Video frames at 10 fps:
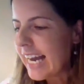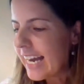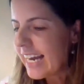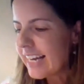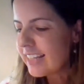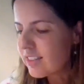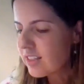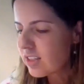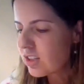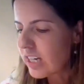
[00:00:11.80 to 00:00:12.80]
Um,
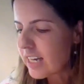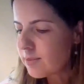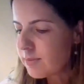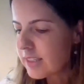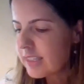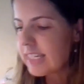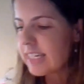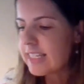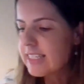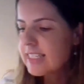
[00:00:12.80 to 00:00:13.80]
Jasmine
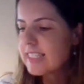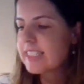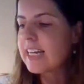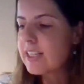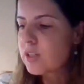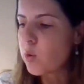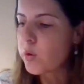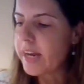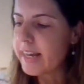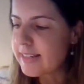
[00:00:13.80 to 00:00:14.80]
is the science
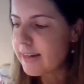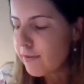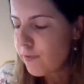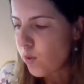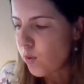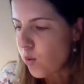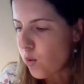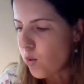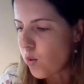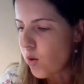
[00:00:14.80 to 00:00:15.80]
coordinator
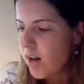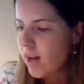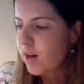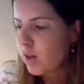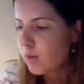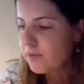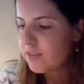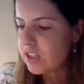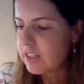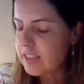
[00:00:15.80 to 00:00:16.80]
for Global
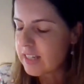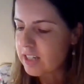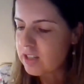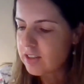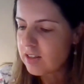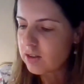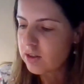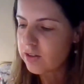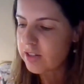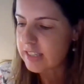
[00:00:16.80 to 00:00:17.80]
Vision International on
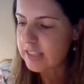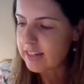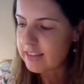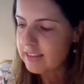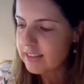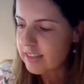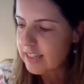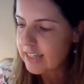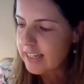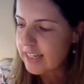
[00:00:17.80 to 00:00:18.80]
Curieuse Island.
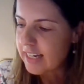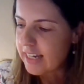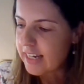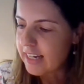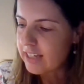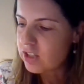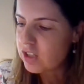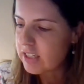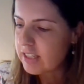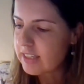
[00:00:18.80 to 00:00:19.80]
And
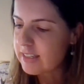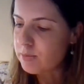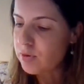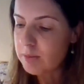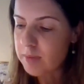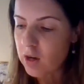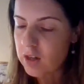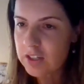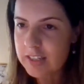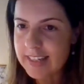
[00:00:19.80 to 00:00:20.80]
she is a marine
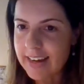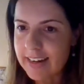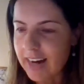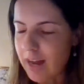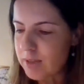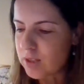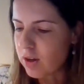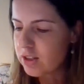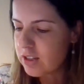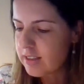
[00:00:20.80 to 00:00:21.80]
biologist and
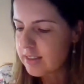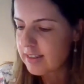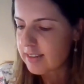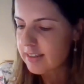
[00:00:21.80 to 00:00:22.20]
climatologist.